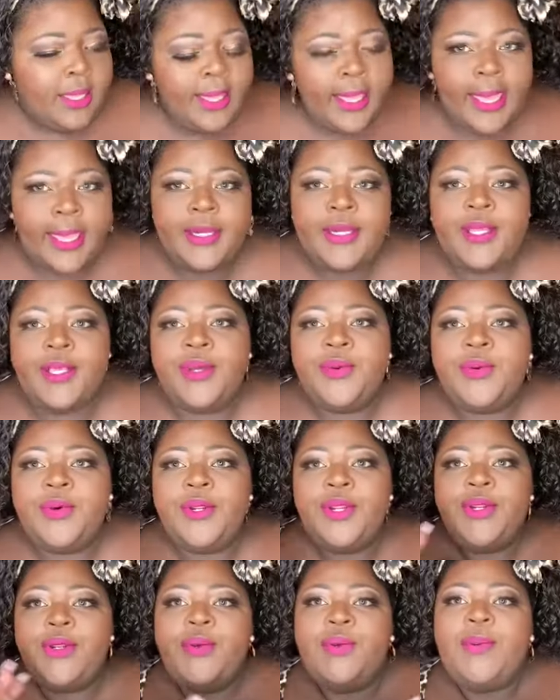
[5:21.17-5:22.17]
I didn't want
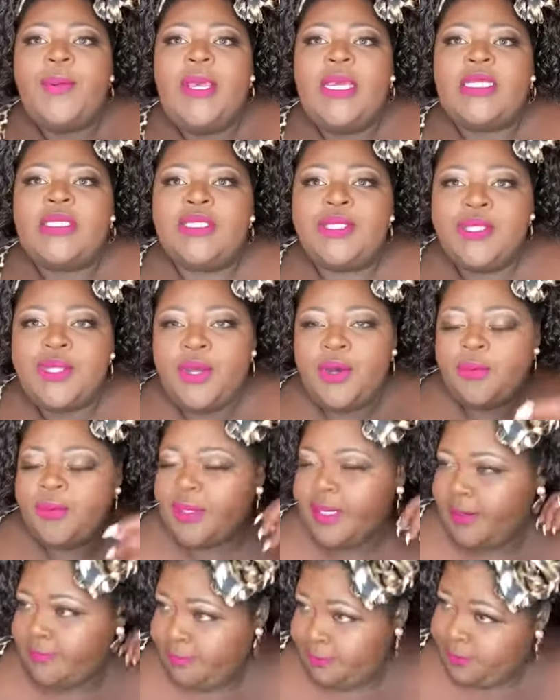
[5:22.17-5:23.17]
to do Fashion Nova,
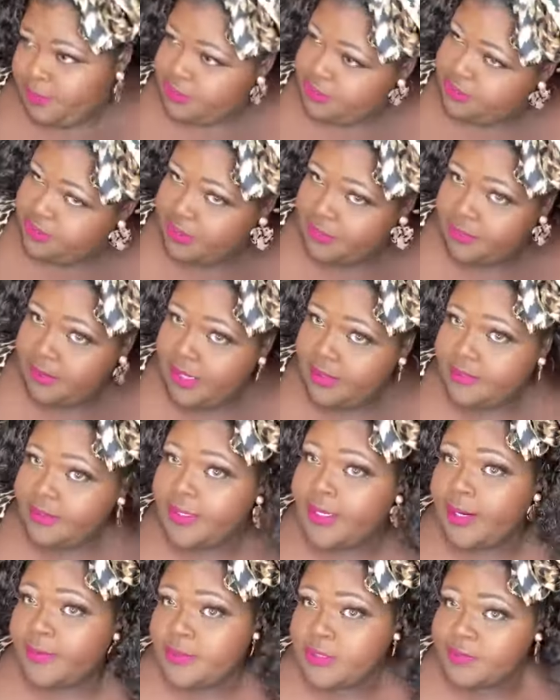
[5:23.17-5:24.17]
and I'm pretty sure they'll probably
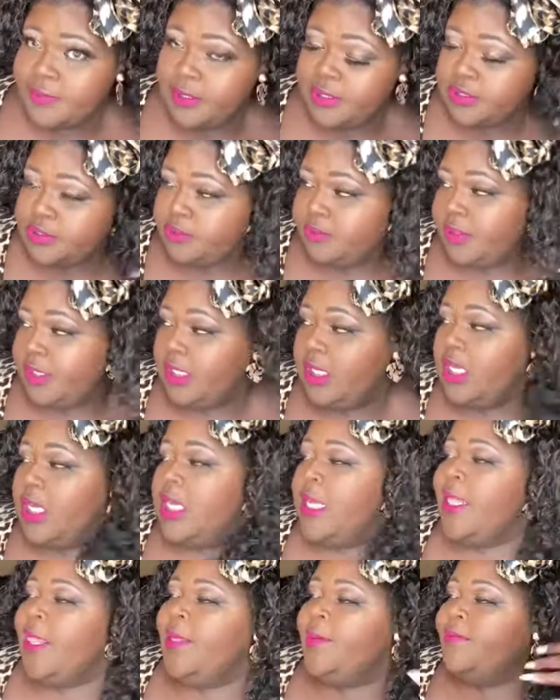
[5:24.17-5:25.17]
never sponsor me,
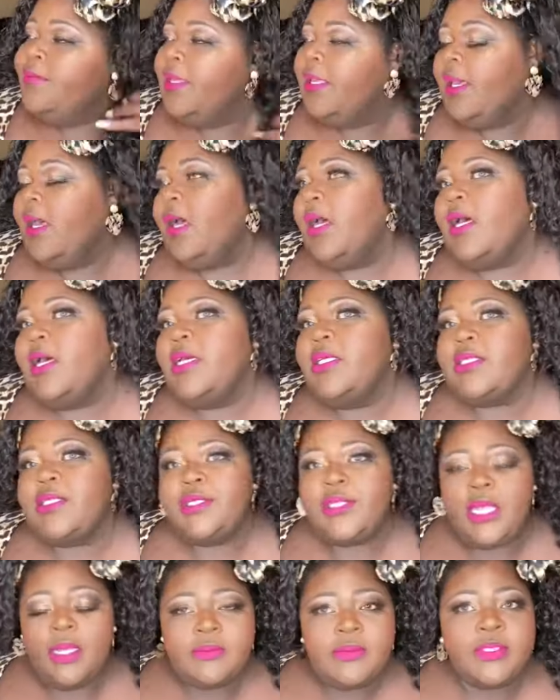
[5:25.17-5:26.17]
because
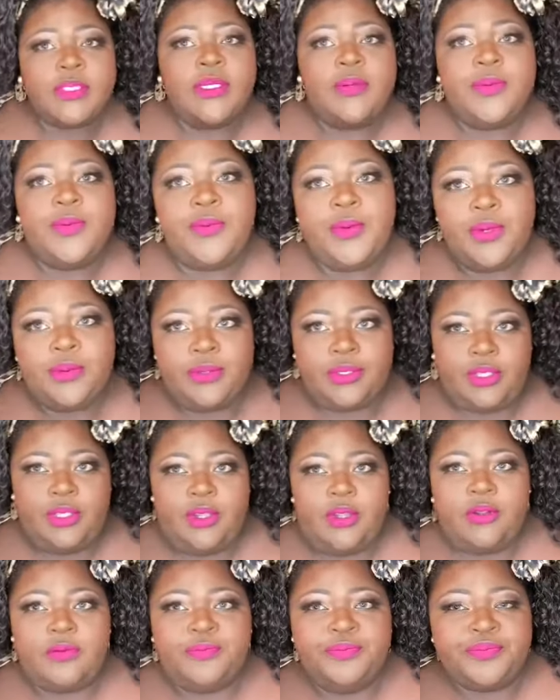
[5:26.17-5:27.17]
I'm just gonna be real with
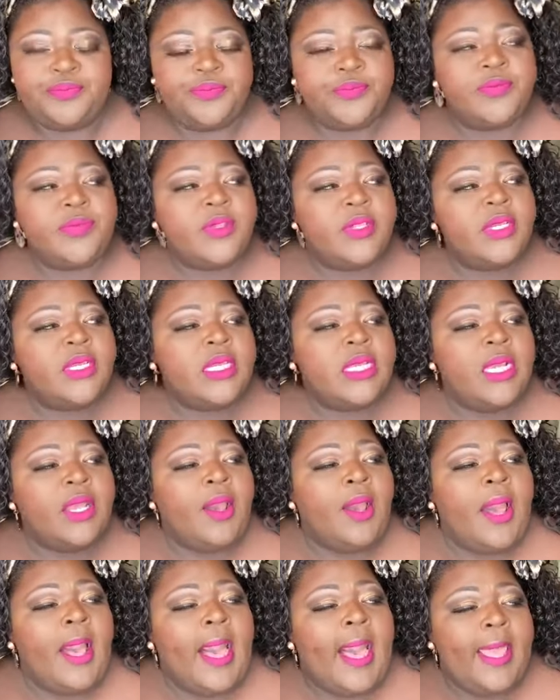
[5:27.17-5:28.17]
y'all.
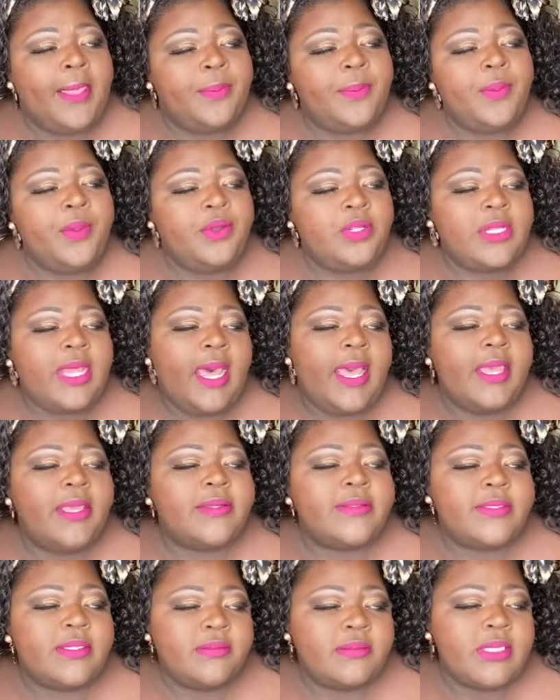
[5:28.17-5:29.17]
I feel like
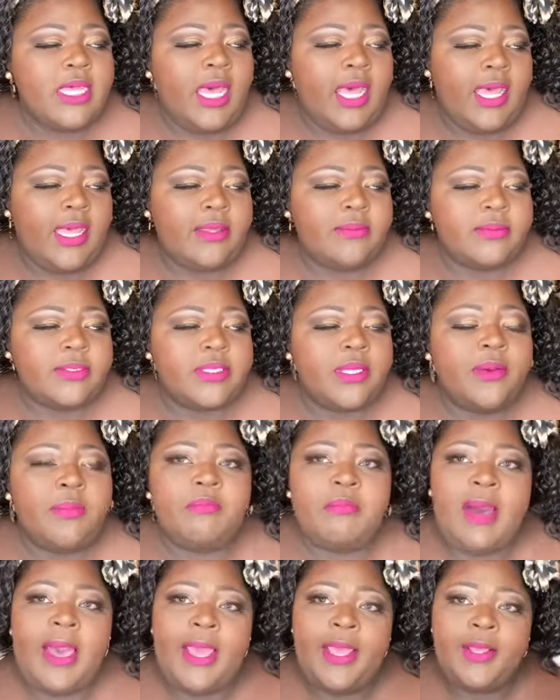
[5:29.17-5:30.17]
sometimes
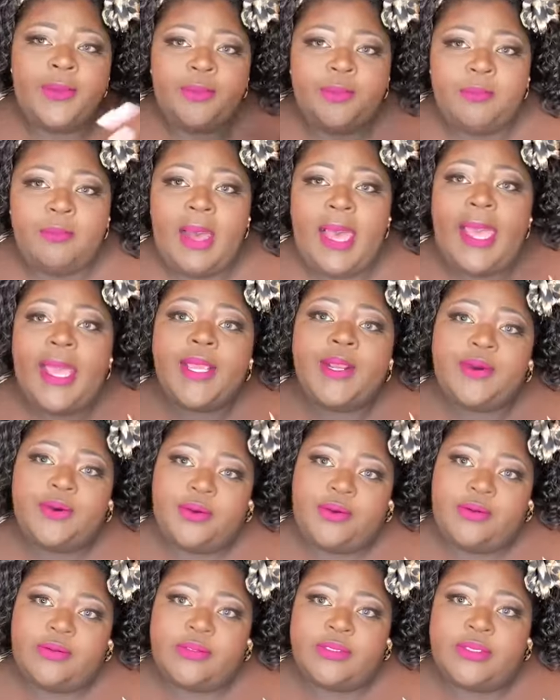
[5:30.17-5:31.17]
my
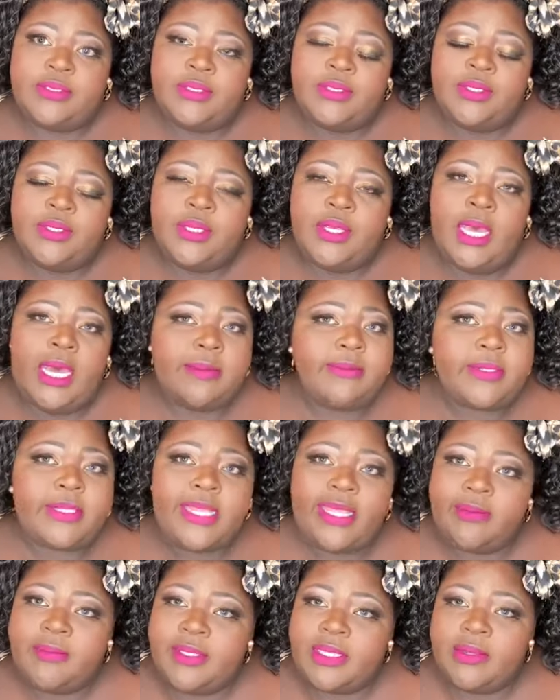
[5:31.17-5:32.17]
girls, I'm
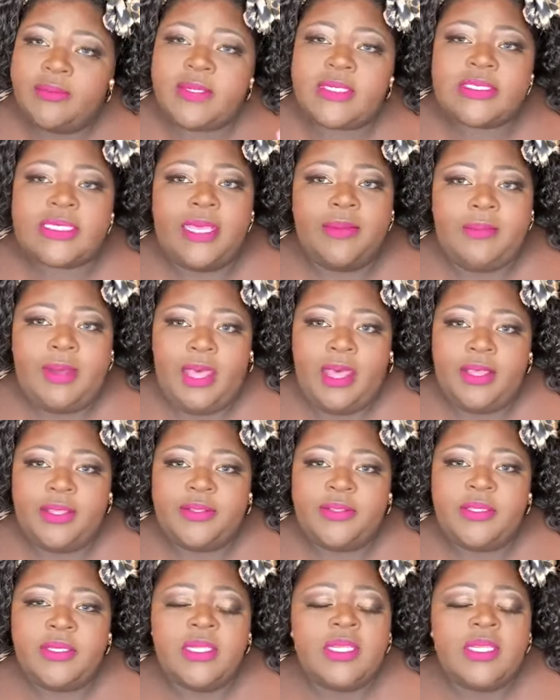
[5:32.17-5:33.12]
claiming them because they mine,